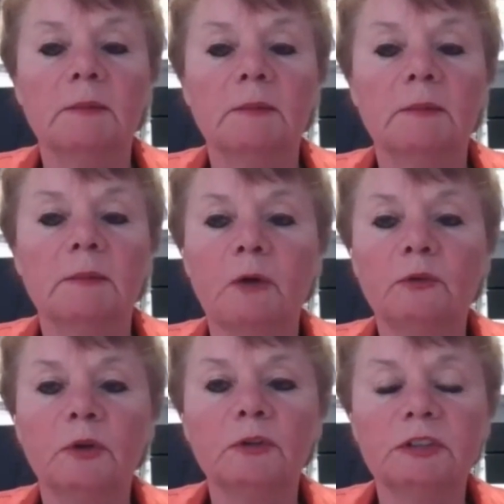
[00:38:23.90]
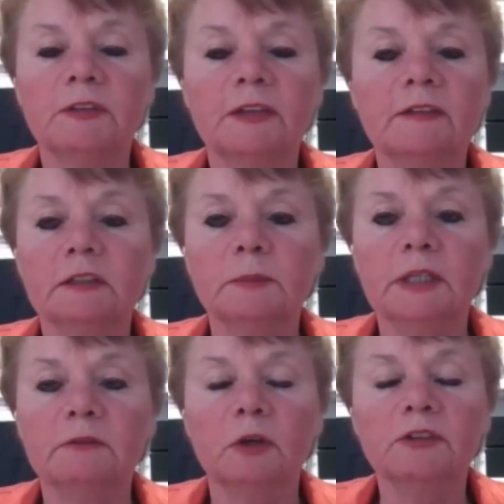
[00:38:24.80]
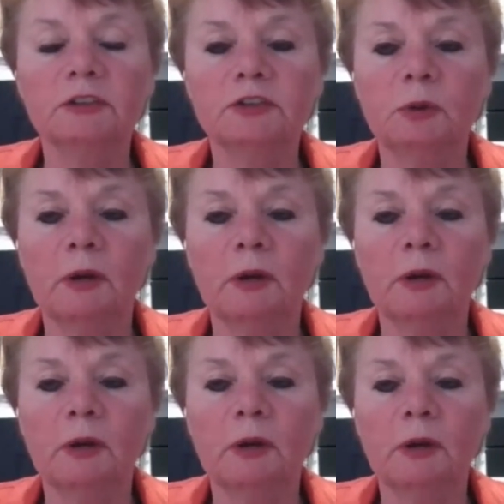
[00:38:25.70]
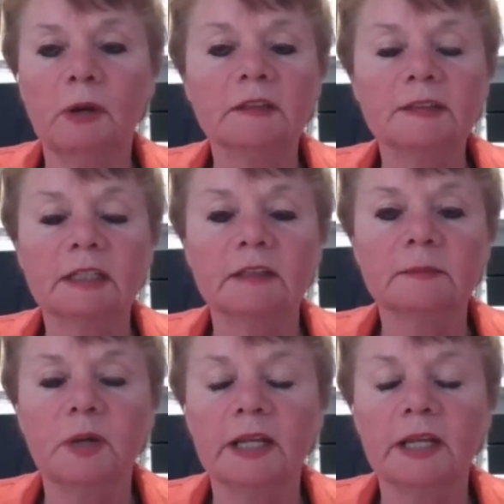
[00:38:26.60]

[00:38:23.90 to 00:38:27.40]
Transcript: So those are the things that are those are the two items that are being discussed.